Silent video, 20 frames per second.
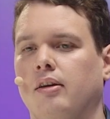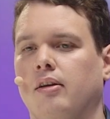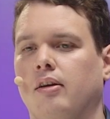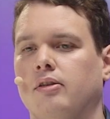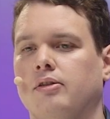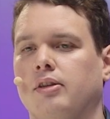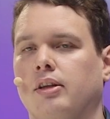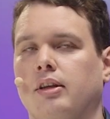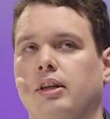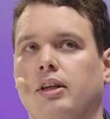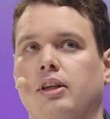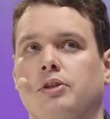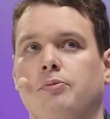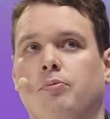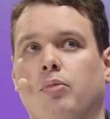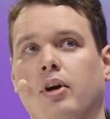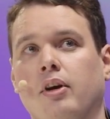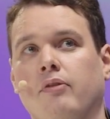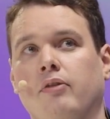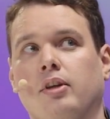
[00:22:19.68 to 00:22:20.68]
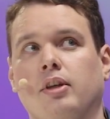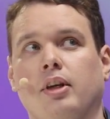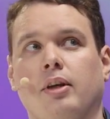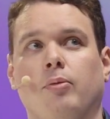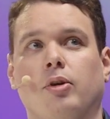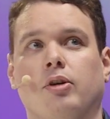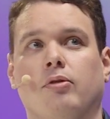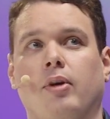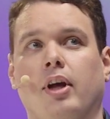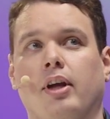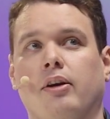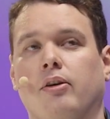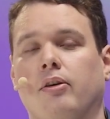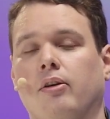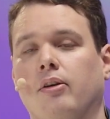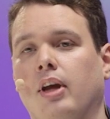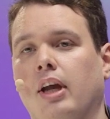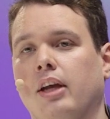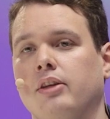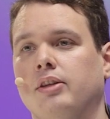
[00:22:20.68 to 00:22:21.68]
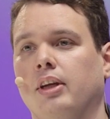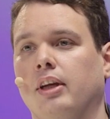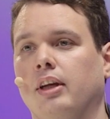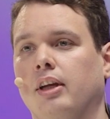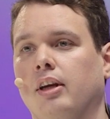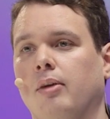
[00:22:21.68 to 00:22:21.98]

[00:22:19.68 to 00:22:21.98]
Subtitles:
us at NIS privately, but rather asking